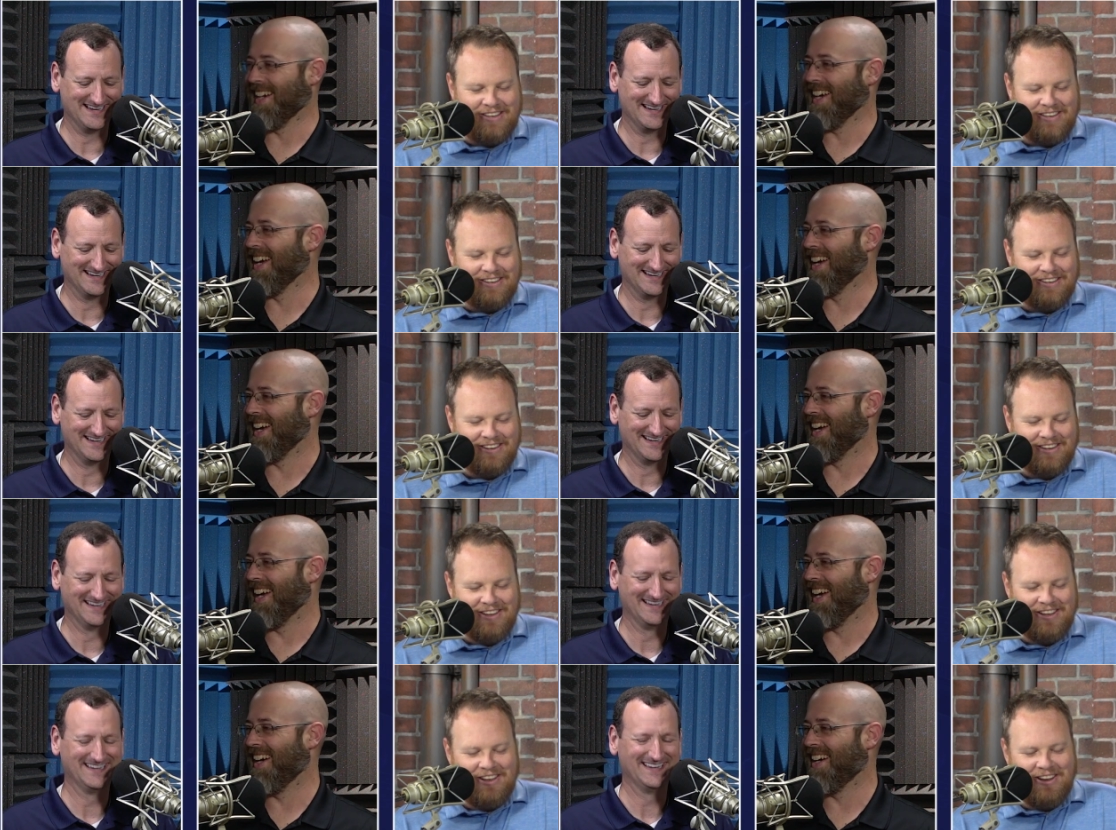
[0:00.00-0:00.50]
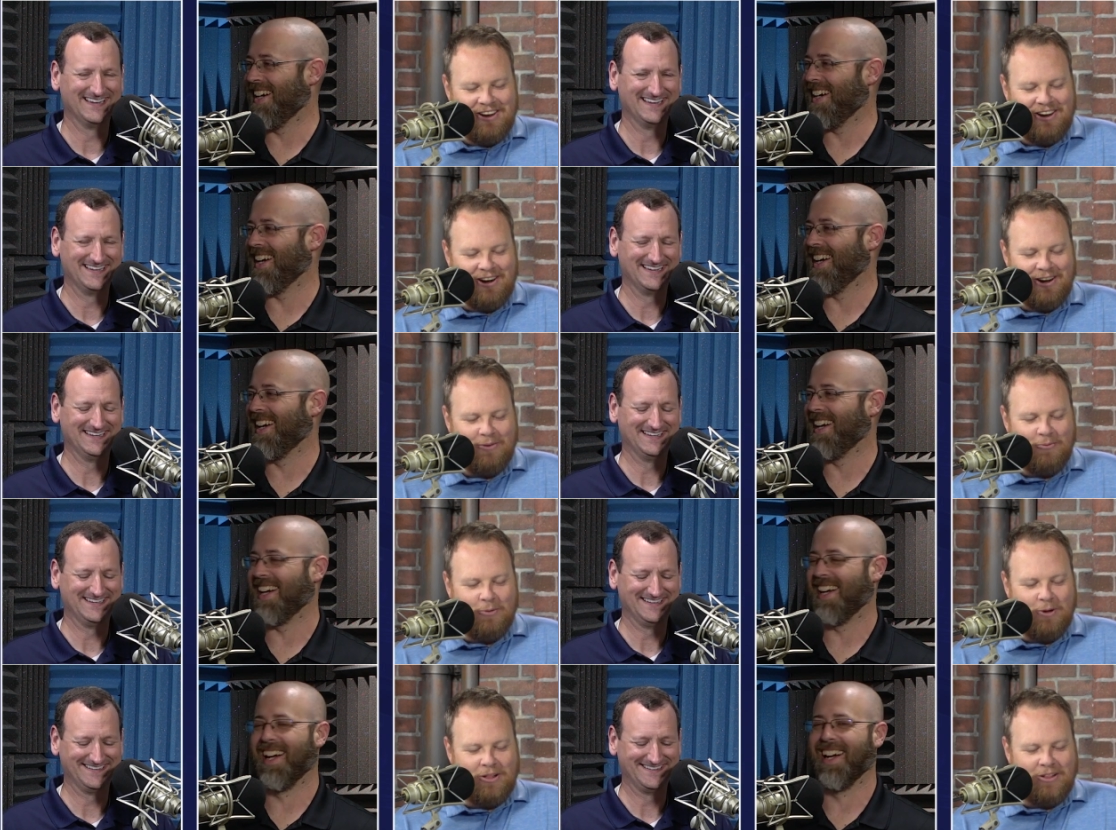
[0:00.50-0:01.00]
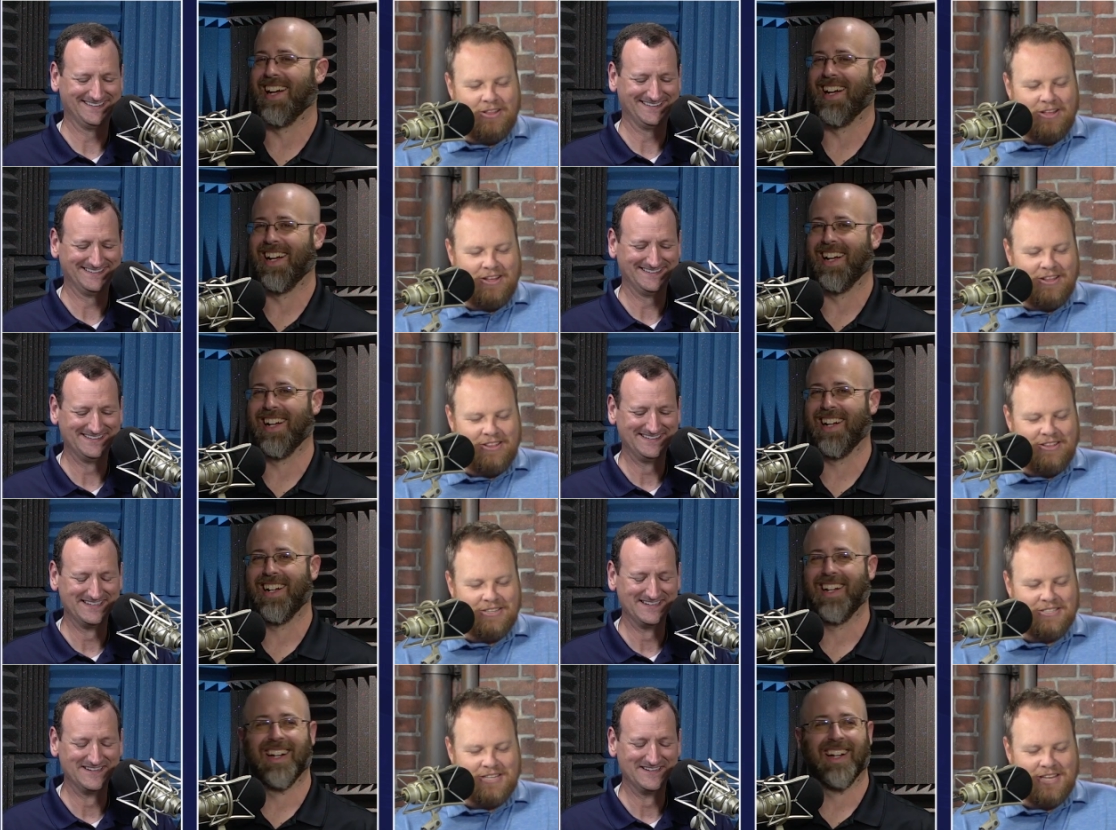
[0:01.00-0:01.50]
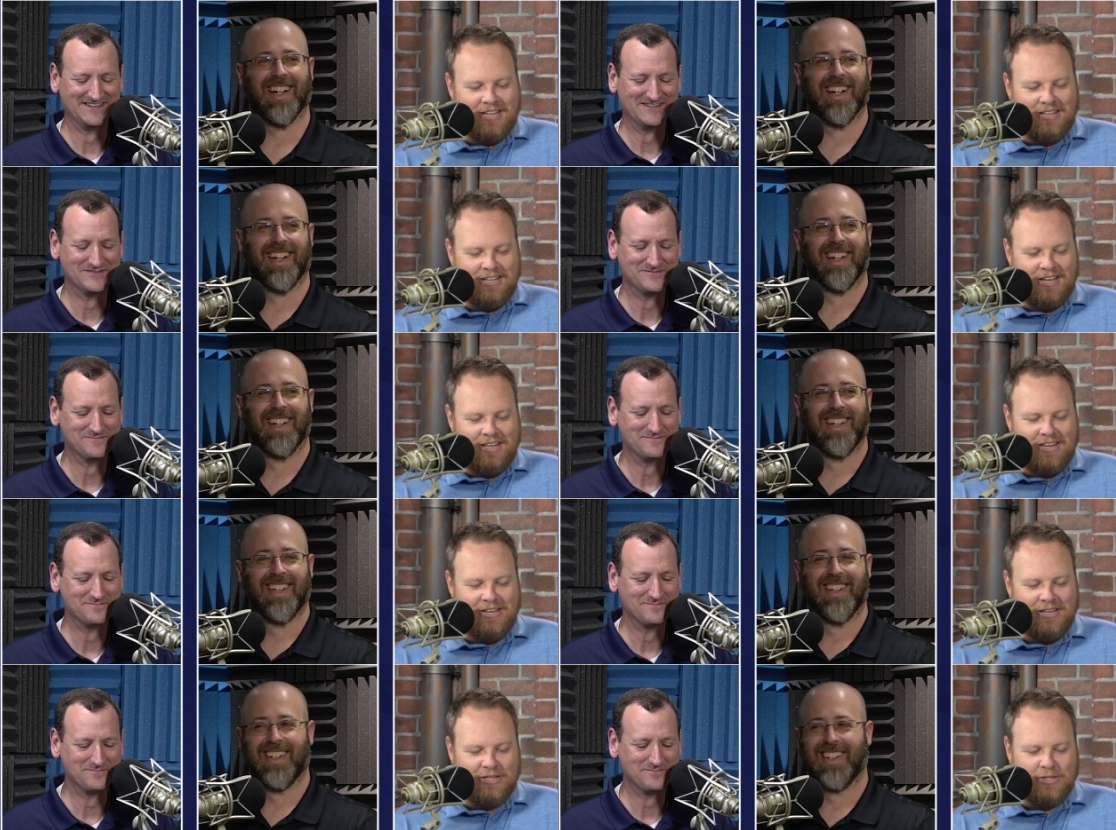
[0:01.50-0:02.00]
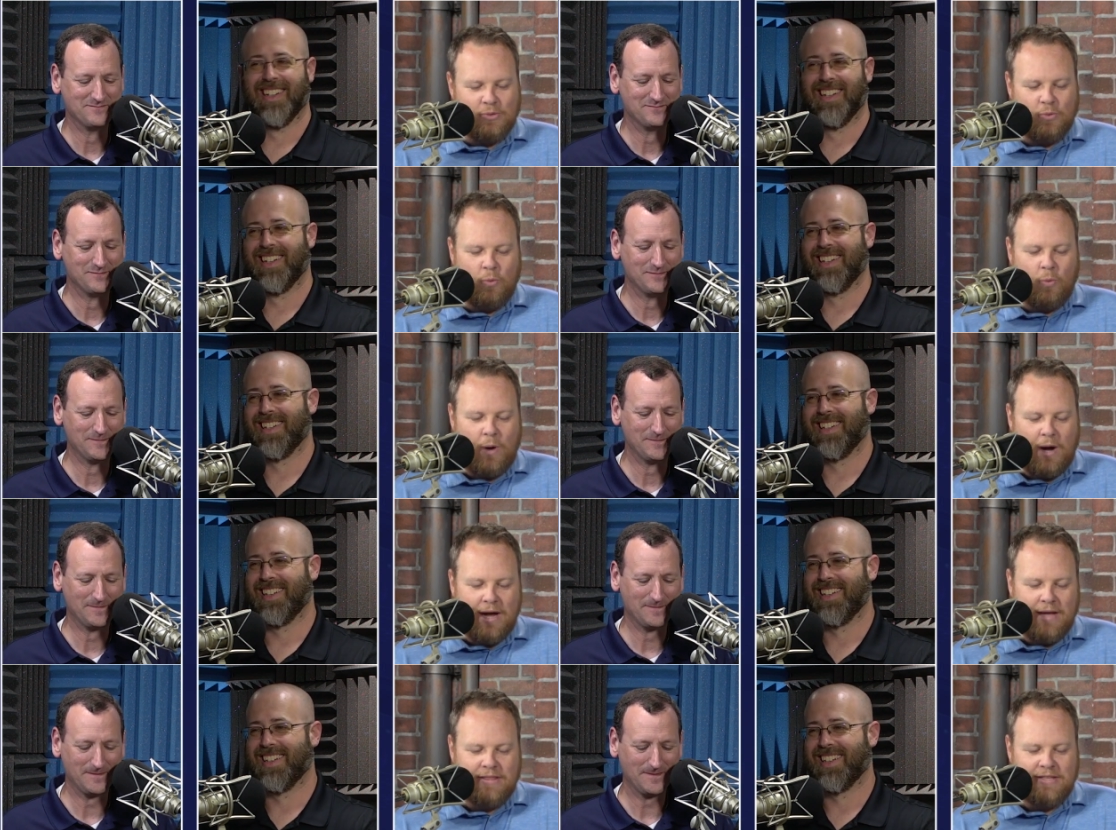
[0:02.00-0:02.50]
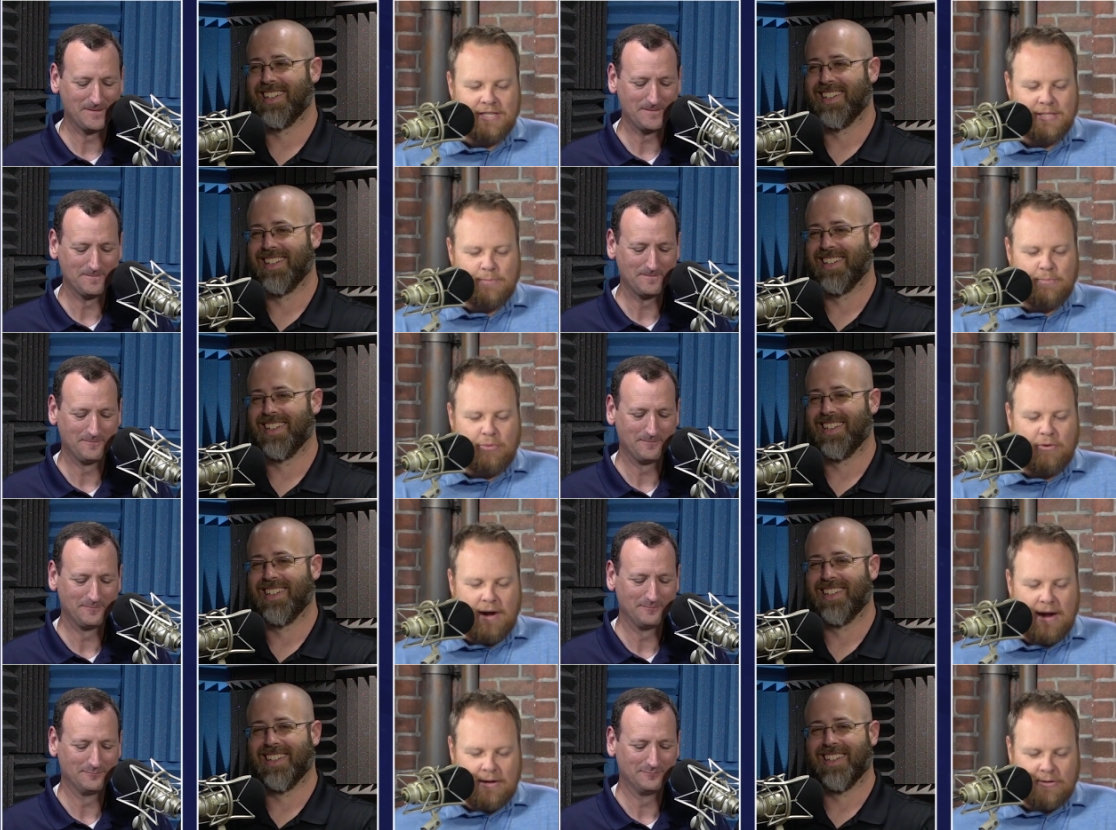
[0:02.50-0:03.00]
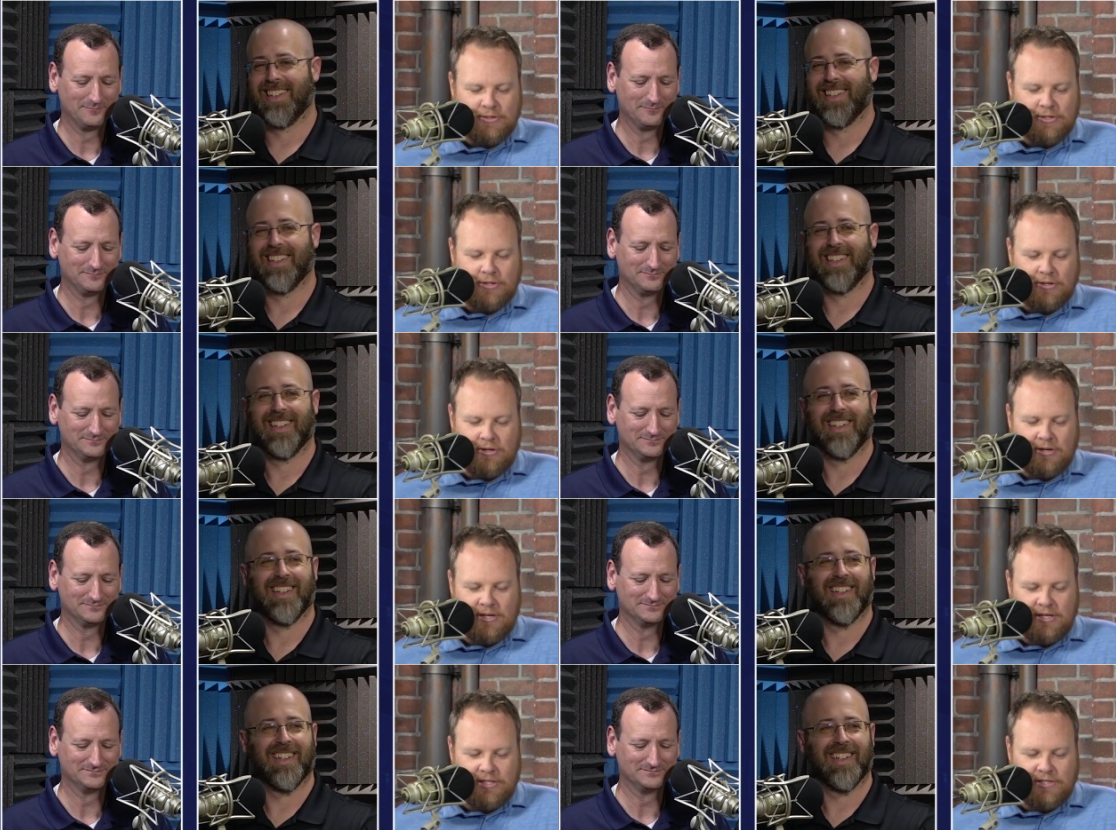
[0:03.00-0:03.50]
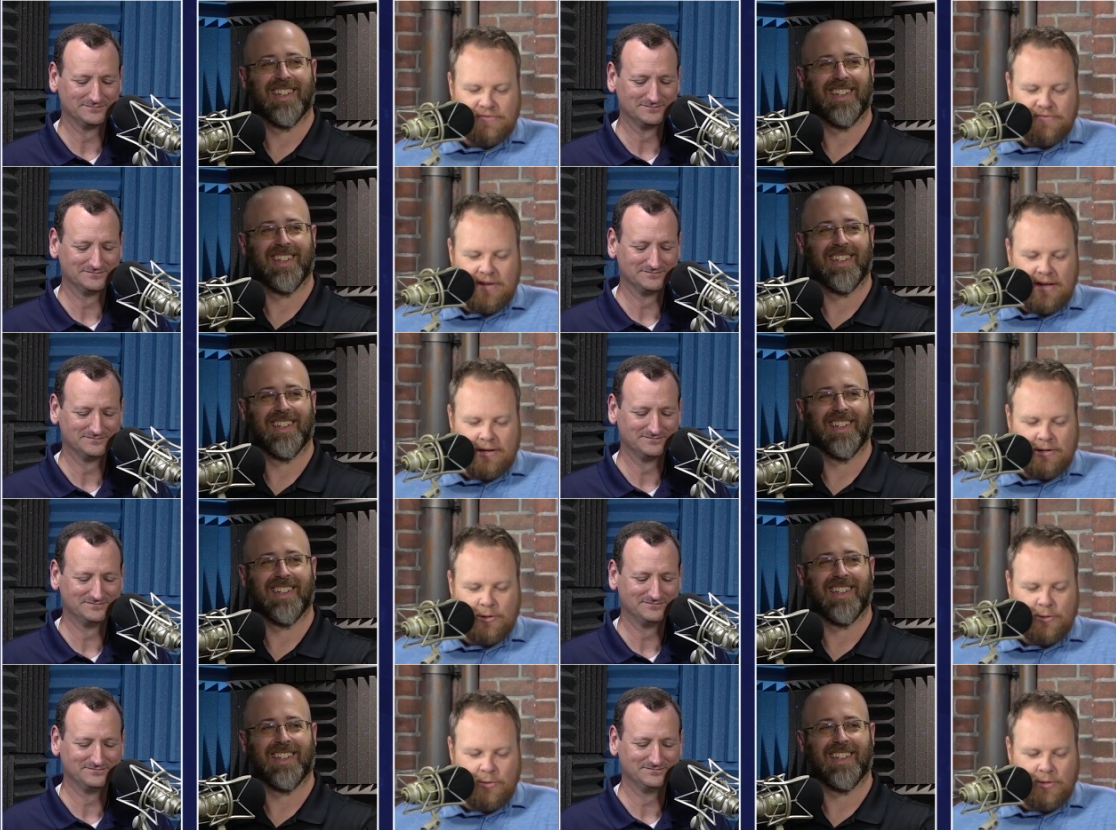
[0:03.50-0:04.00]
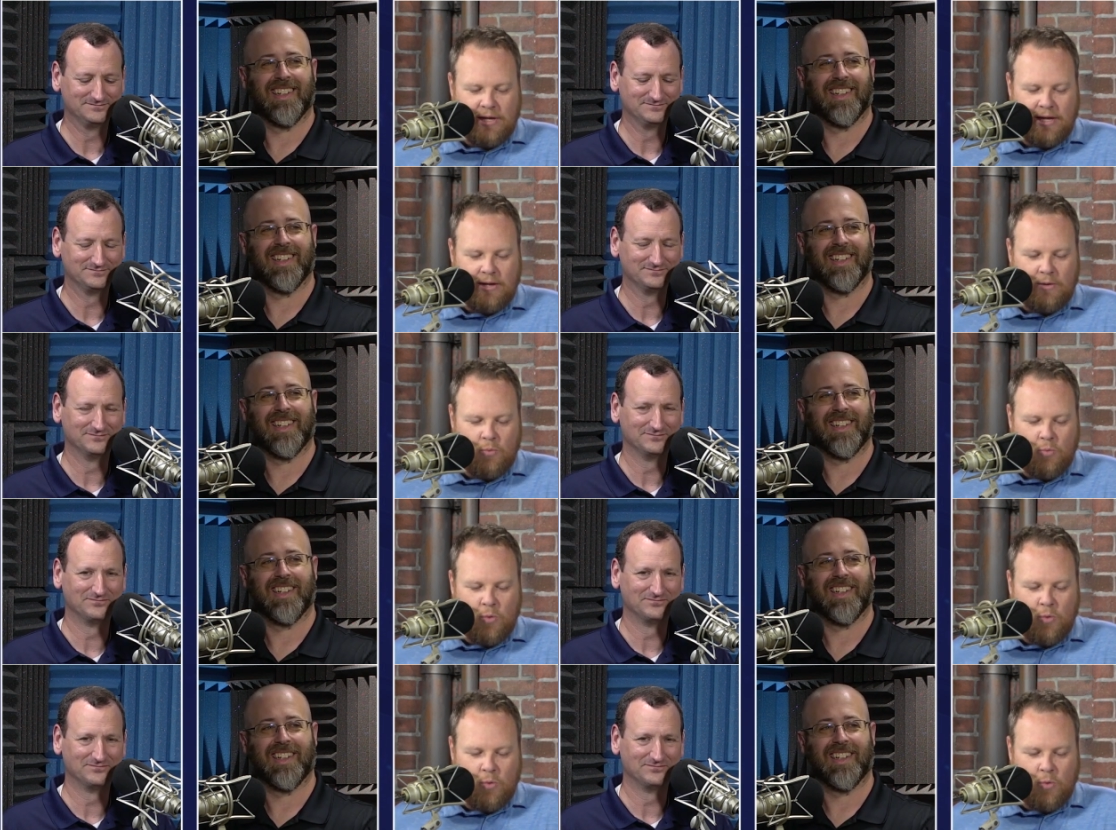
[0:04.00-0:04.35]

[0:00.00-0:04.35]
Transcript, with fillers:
Speaker 1: all right. Well, uh, this headline is why this browser is valued at